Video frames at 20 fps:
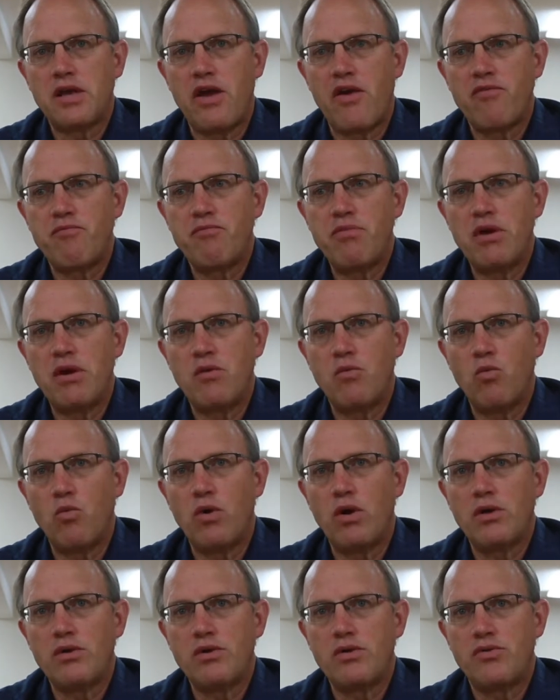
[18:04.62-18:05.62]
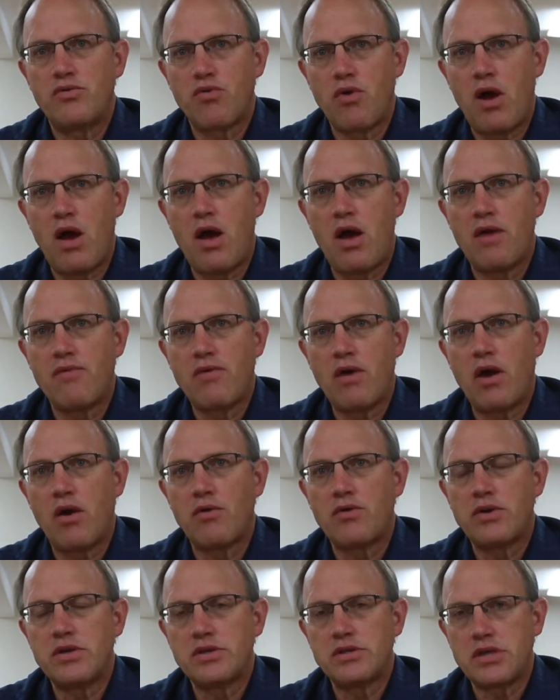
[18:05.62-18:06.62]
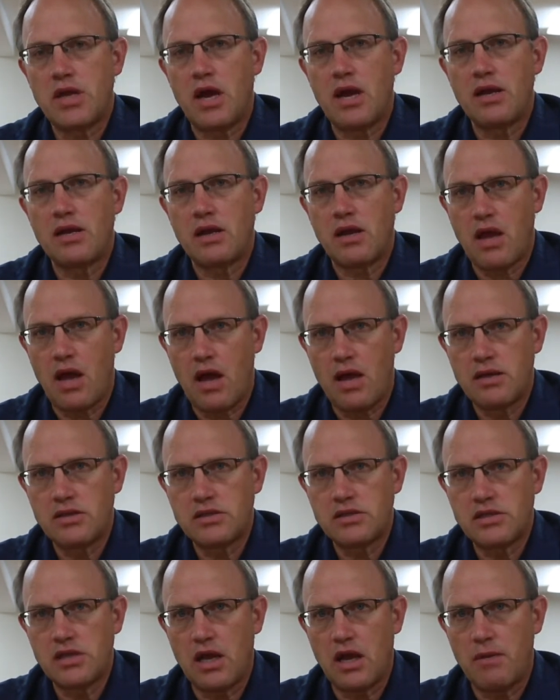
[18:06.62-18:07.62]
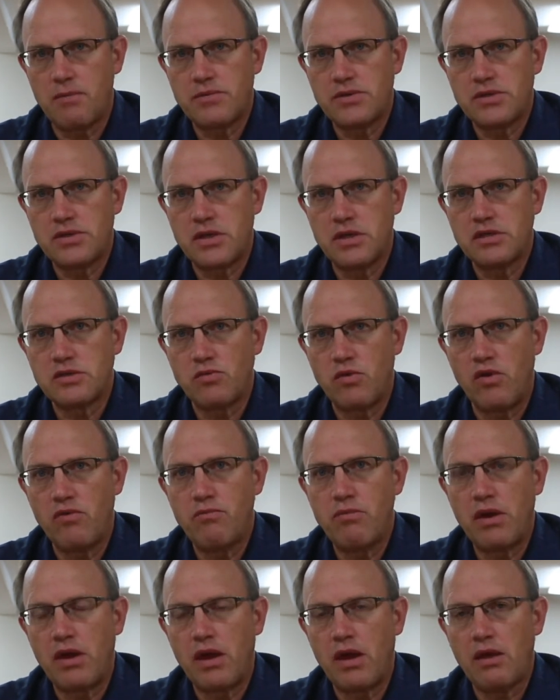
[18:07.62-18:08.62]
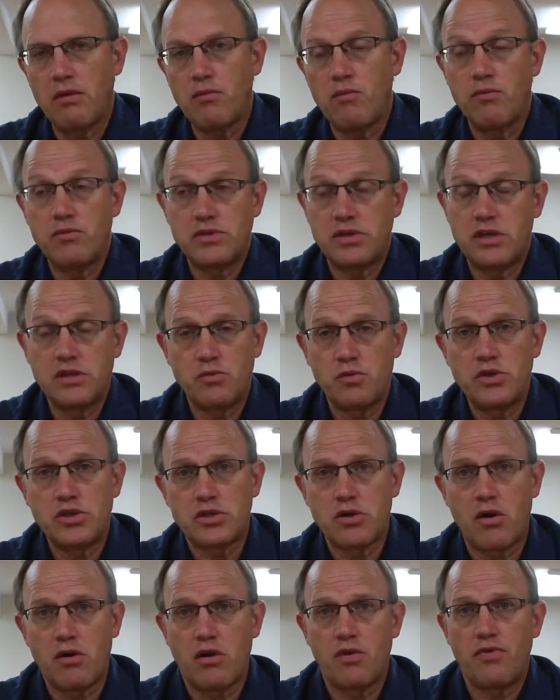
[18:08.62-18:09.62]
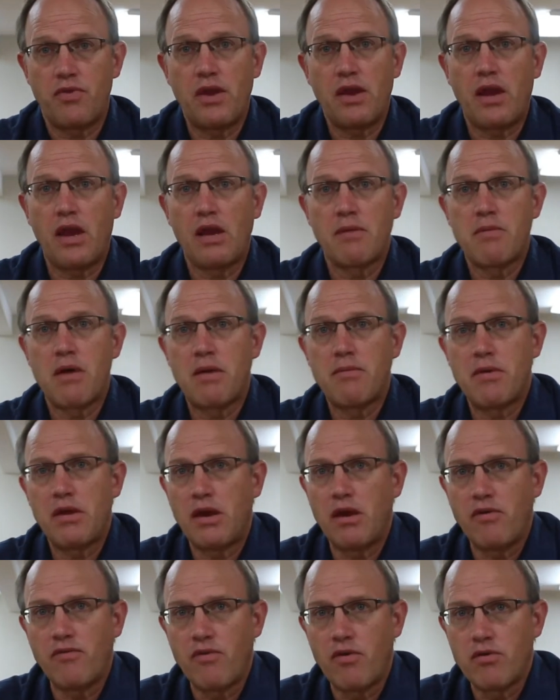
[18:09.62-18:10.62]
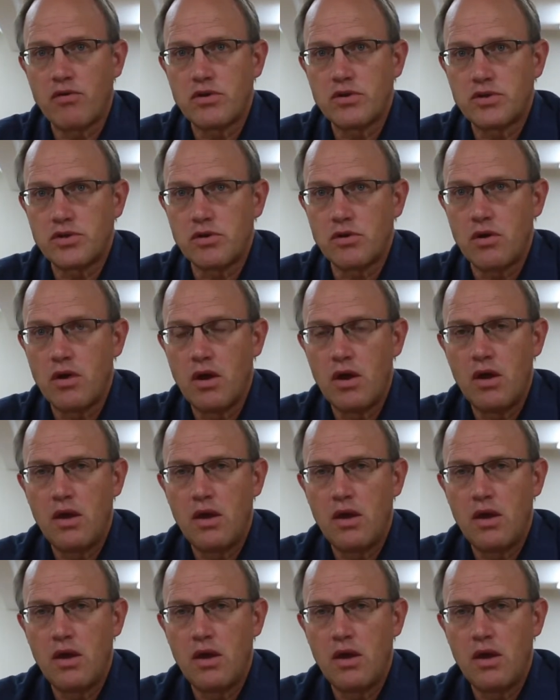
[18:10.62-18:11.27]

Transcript: have been what drive our design concepts since we started thinking about making furniture.